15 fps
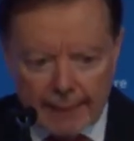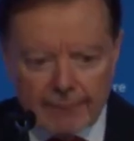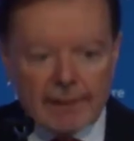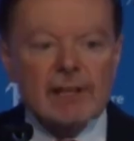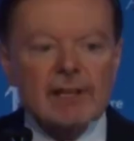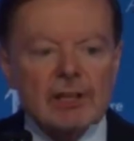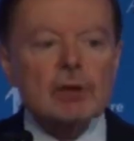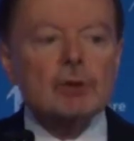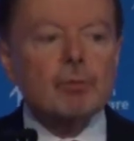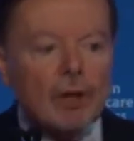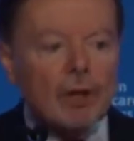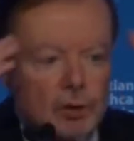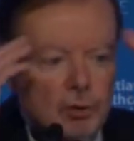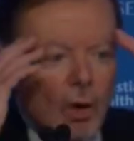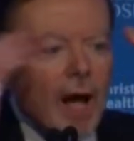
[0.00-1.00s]
This is
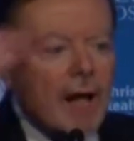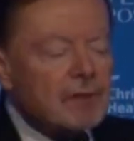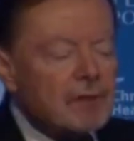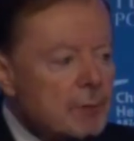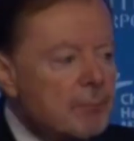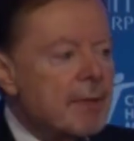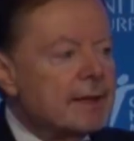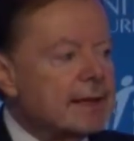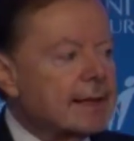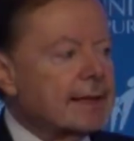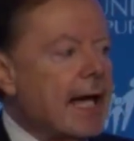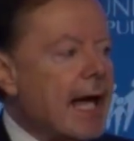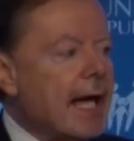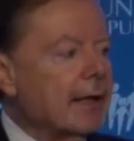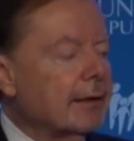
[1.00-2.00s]
what drives them
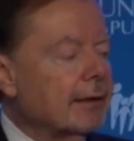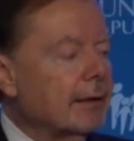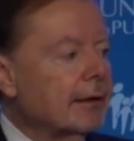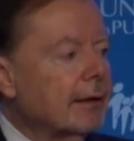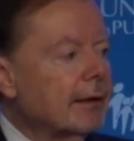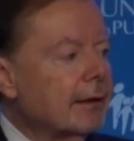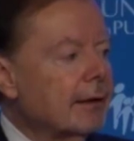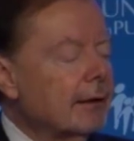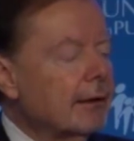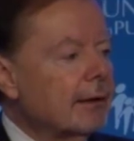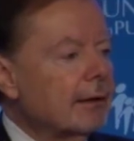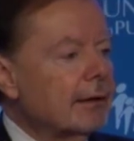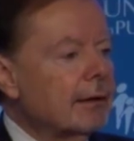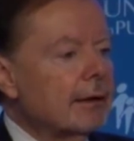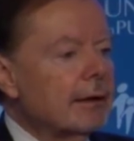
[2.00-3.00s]
insane.
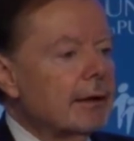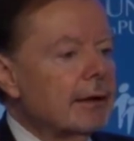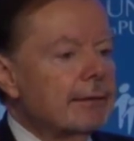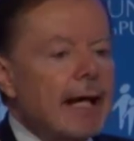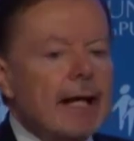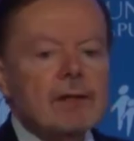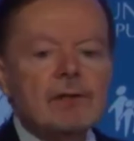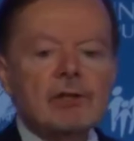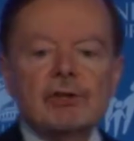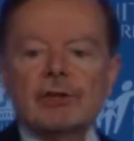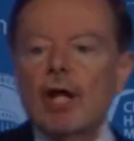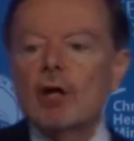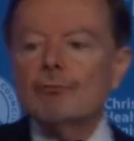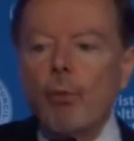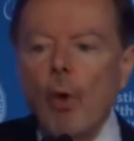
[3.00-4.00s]
That
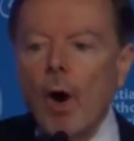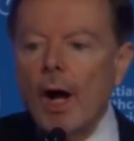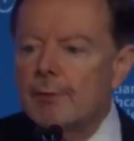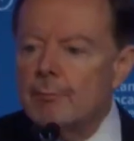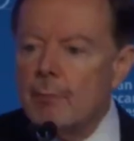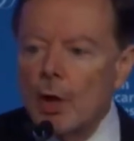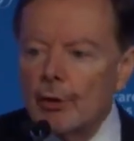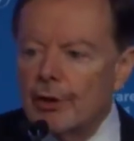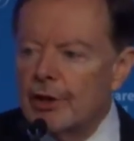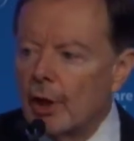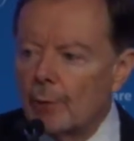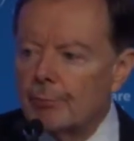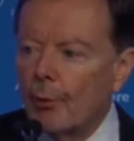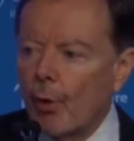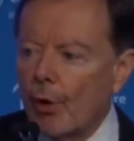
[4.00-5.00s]
instead of 1
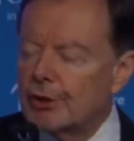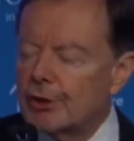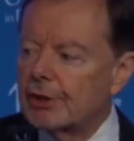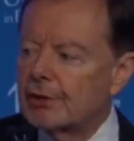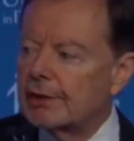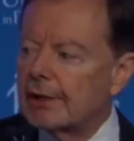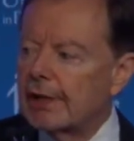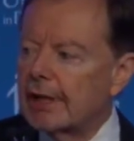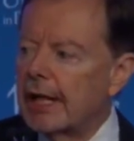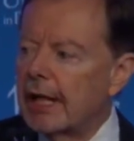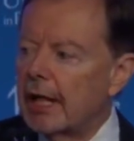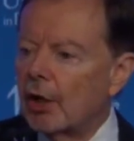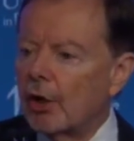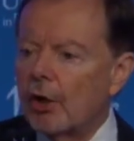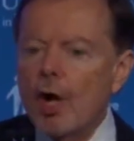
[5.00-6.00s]
million abortions a
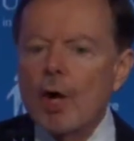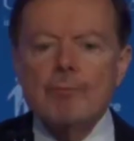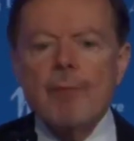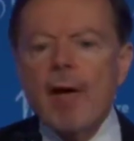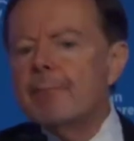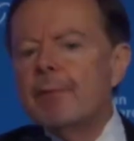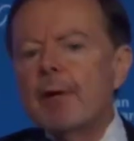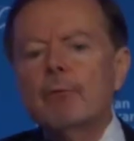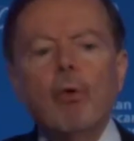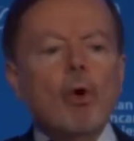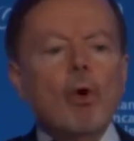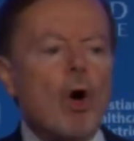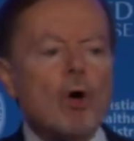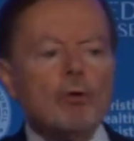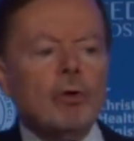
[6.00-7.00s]
year, maybe
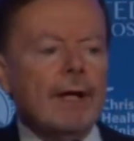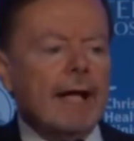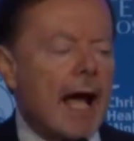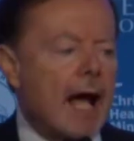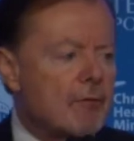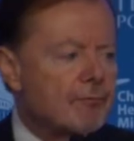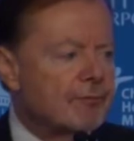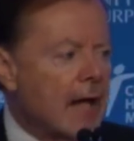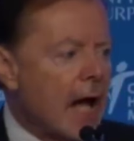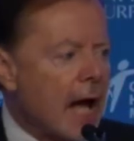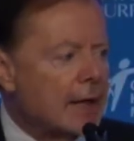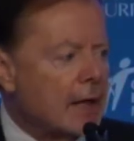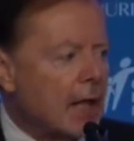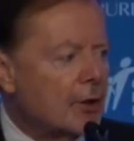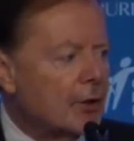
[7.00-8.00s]
we'll only have
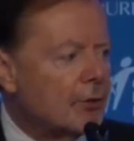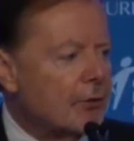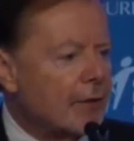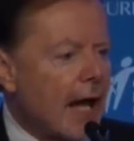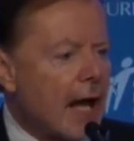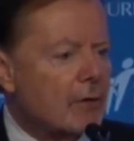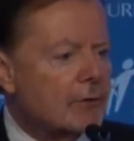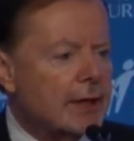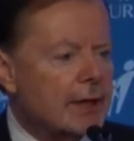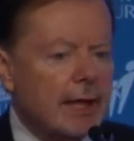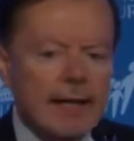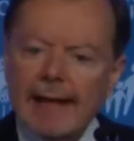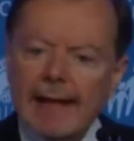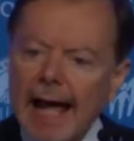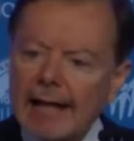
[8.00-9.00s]

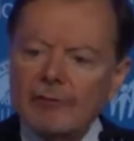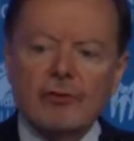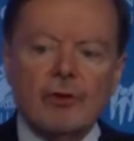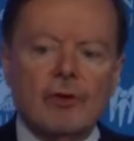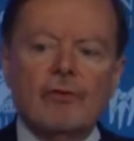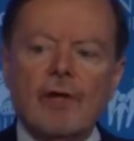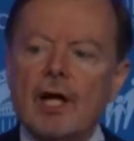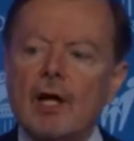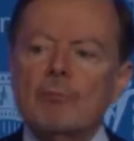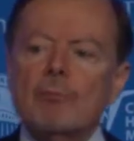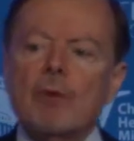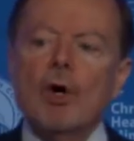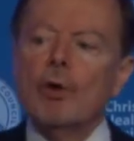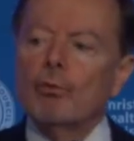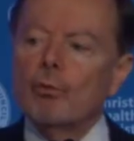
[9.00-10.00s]
900,000, and that to
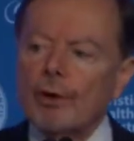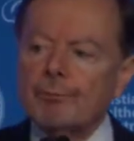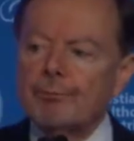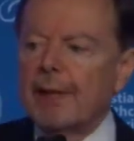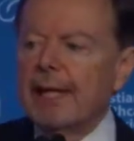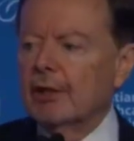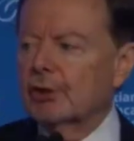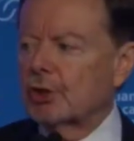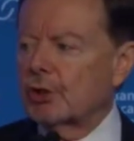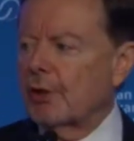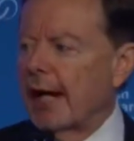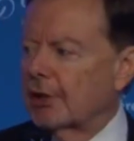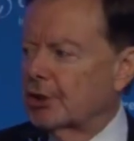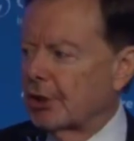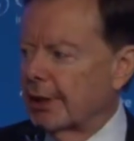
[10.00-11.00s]
them would be a
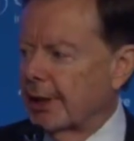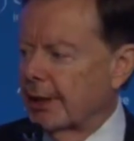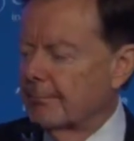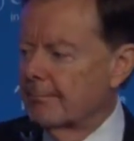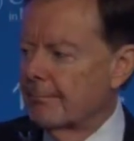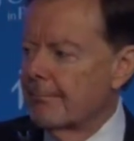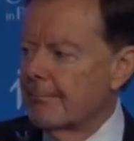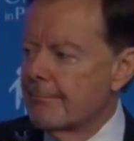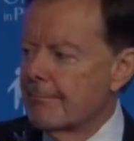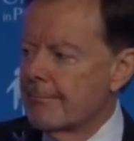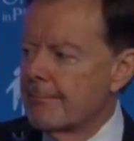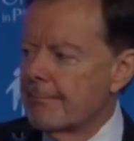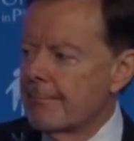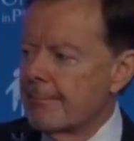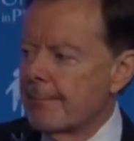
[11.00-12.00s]
tragedy.
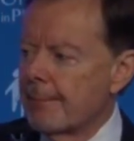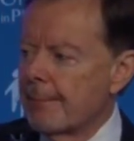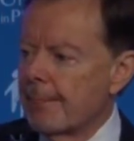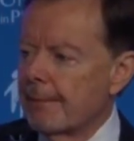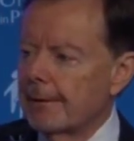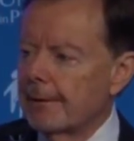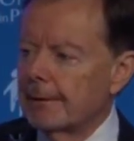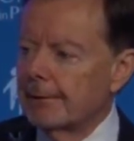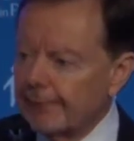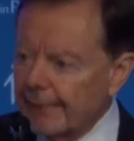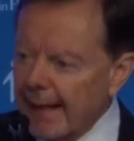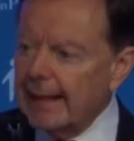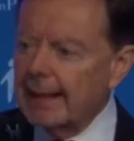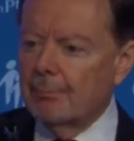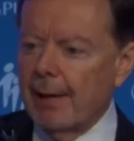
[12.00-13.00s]

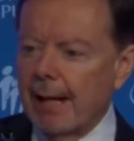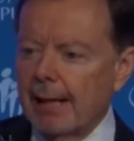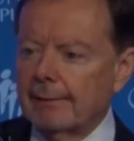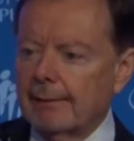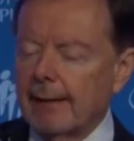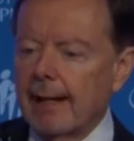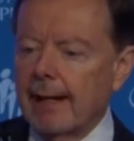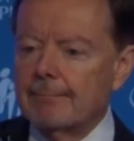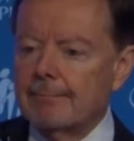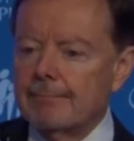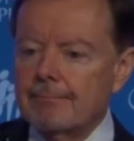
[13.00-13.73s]
Think about that.